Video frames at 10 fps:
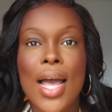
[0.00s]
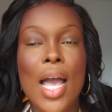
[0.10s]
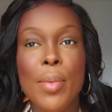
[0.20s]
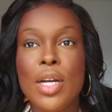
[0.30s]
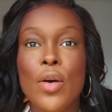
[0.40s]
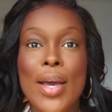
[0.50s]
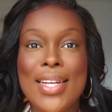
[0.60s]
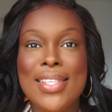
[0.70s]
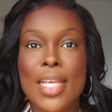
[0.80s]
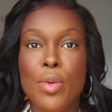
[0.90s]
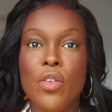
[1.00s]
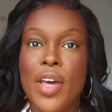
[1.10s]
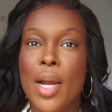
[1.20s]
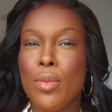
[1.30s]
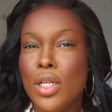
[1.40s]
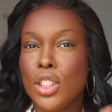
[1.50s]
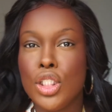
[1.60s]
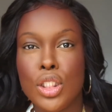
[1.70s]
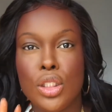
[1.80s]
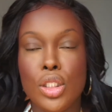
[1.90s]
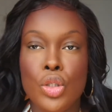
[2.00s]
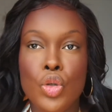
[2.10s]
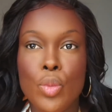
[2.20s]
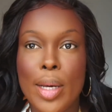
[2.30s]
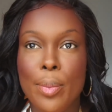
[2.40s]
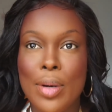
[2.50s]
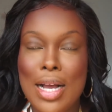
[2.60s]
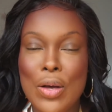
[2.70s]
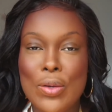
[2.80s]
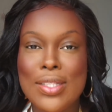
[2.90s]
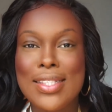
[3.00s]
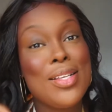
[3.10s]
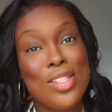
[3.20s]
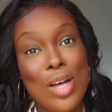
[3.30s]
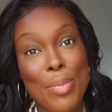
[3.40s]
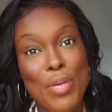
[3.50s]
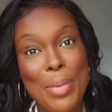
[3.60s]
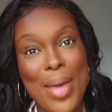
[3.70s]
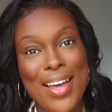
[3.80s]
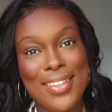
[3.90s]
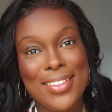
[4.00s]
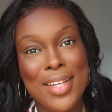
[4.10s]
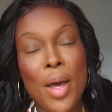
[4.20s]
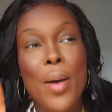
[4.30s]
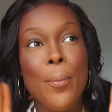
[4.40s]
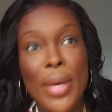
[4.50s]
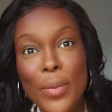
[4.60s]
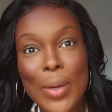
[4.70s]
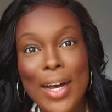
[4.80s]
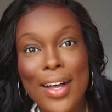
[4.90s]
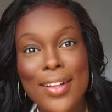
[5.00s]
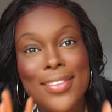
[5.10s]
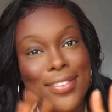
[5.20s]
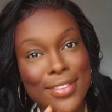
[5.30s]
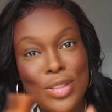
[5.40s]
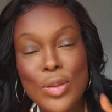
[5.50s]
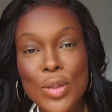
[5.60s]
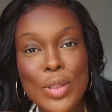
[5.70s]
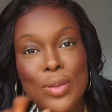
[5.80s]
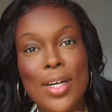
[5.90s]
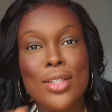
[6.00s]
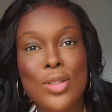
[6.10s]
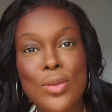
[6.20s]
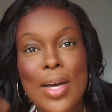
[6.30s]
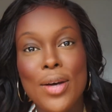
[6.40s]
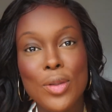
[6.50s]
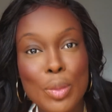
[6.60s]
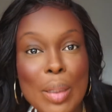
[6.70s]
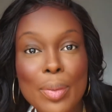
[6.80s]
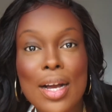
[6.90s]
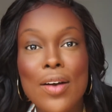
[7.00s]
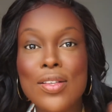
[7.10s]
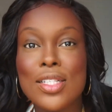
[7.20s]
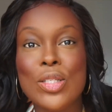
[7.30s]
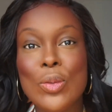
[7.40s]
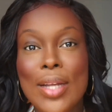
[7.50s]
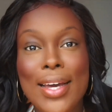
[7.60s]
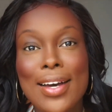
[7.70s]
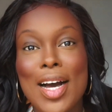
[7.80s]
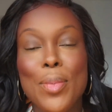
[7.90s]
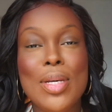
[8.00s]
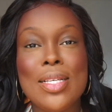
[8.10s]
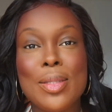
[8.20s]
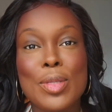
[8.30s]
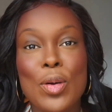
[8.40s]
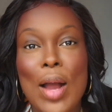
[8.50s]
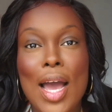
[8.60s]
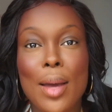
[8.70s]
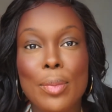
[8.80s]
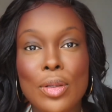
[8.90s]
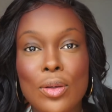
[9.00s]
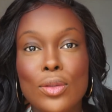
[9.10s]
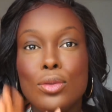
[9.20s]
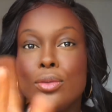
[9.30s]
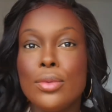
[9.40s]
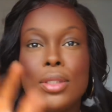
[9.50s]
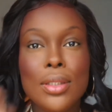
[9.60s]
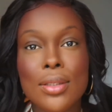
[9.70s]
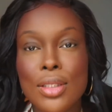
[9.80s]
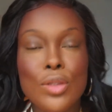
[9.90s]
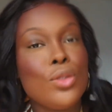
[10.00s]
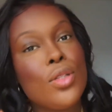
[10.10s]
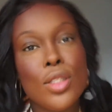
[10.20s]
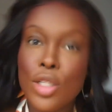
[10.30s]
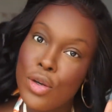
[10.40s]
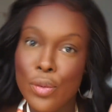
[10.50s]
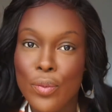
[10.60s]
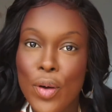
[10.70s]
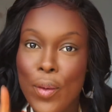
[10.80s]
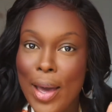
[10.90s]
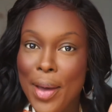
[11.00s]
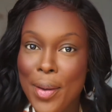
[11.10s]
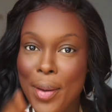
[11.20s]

I'm gonna go ahead and step off camera to just do my brows. So I'll be right back. Meanwhile, you know what you gotta do. I go do my brows and you like, comment, and subscribe. You know, you you do the do, okay?